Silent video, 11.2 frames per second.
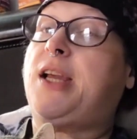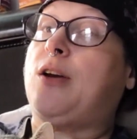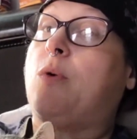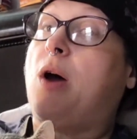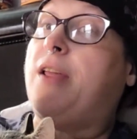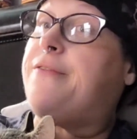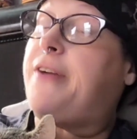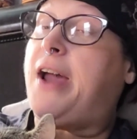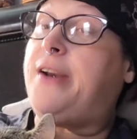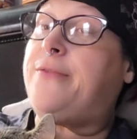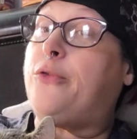and
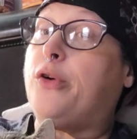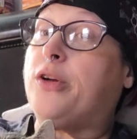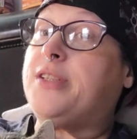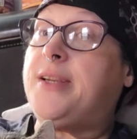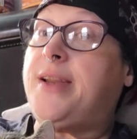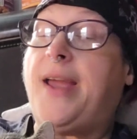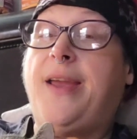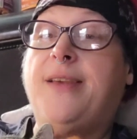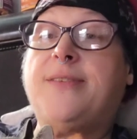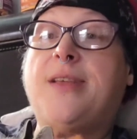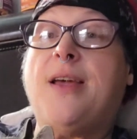qualified for
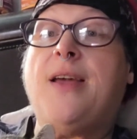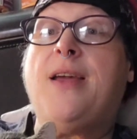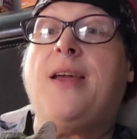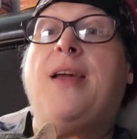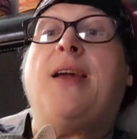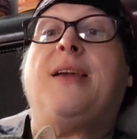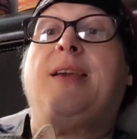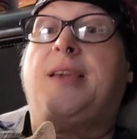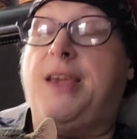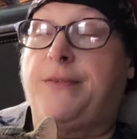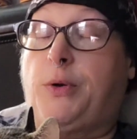today's
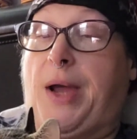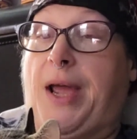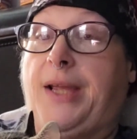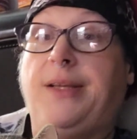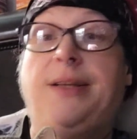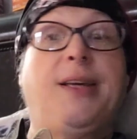giveaway.